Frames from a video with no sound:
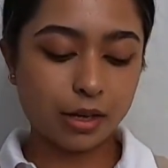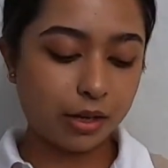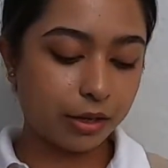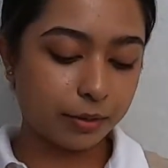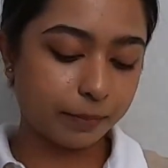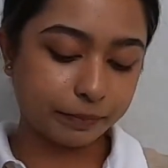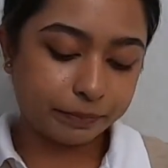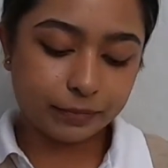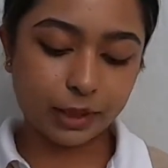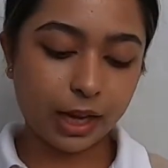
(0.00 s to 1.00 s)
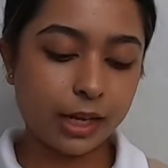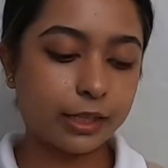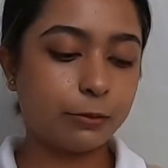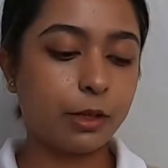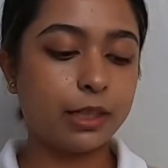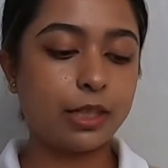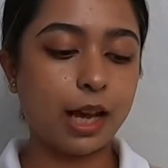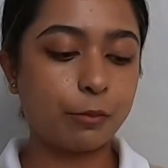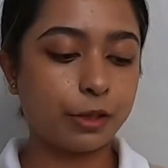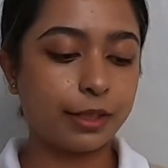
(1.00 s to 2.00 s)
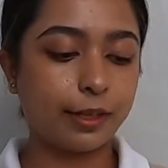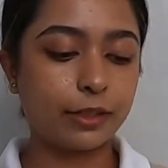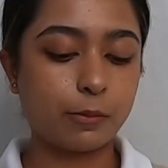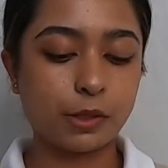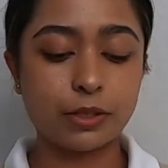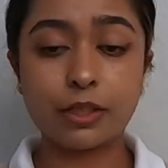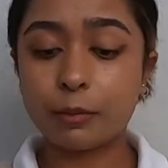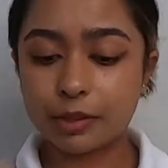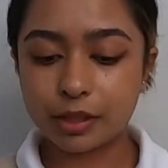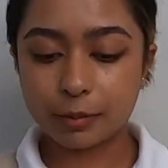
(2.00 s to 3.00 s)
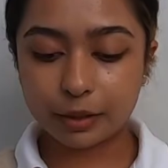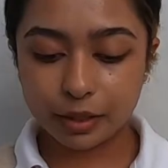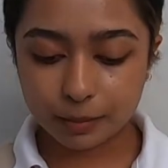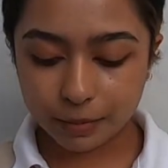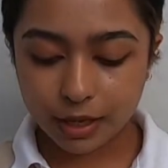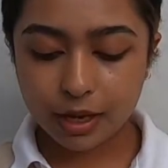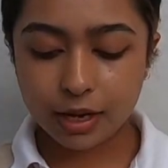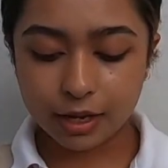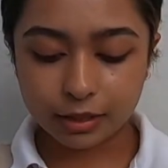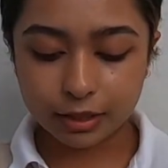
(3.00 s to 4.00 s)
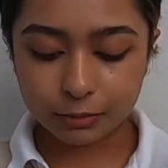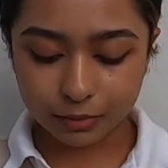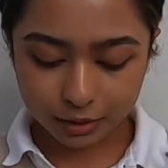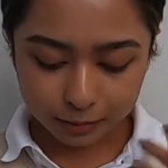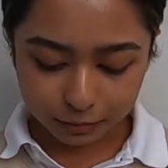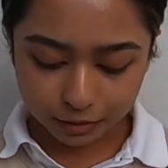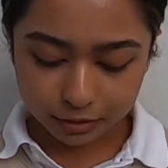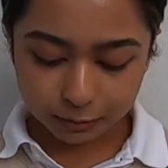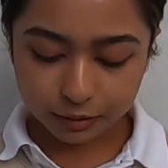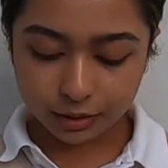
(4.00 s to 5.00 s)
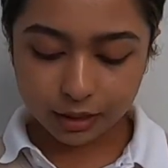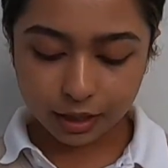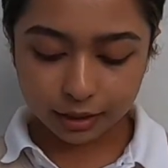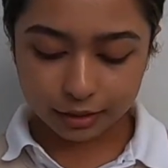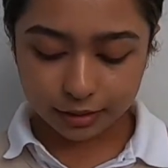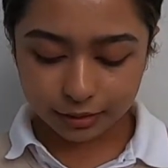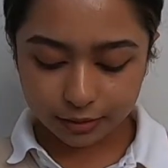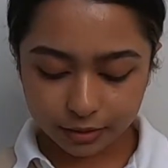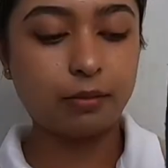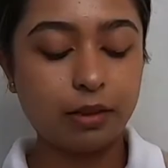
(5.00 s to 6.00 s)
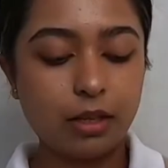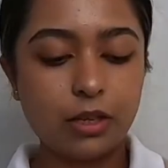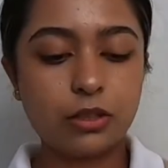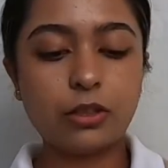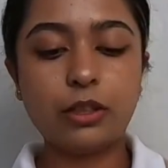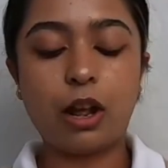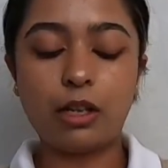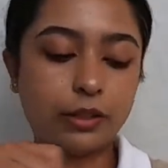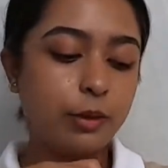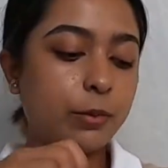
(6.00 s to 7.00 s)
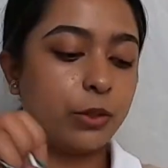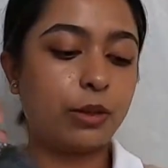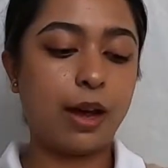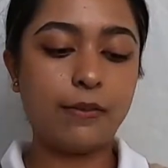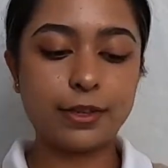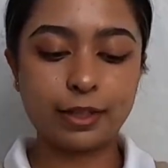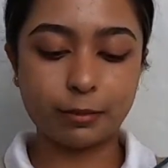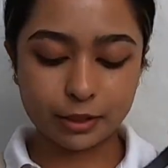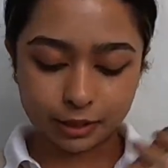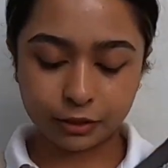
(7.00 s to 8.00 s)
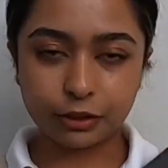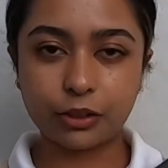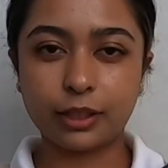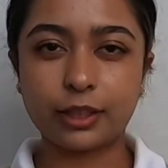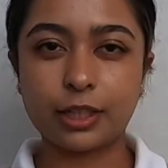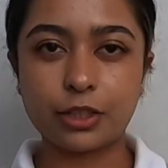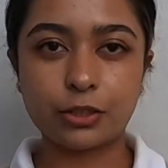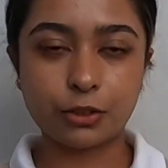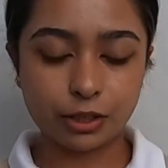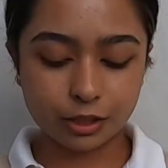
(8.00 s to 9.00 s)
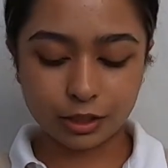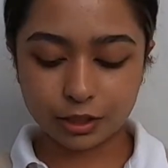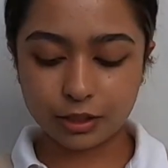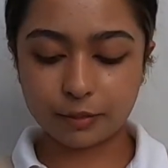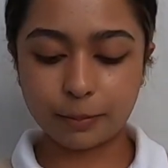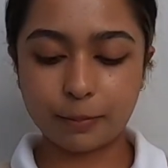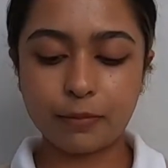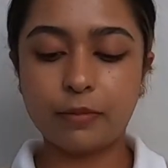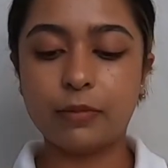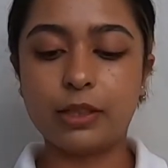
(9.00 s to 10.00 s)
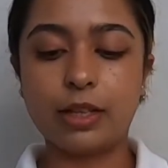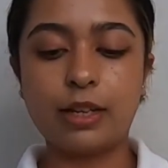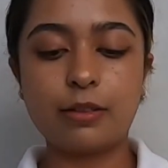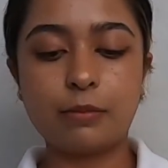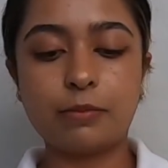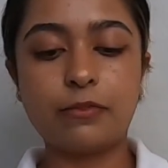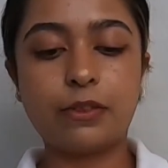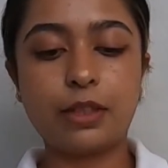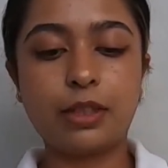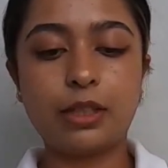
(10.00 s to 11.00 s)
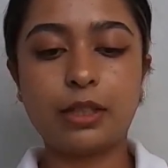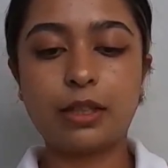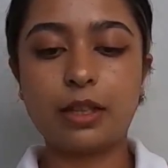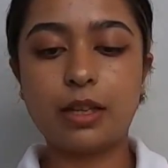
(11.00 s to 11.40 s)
I just wanted to add more tank tops because summer's coming up, and this one looks really nice. So all of them do have the same material, like that stretchy knit feeling.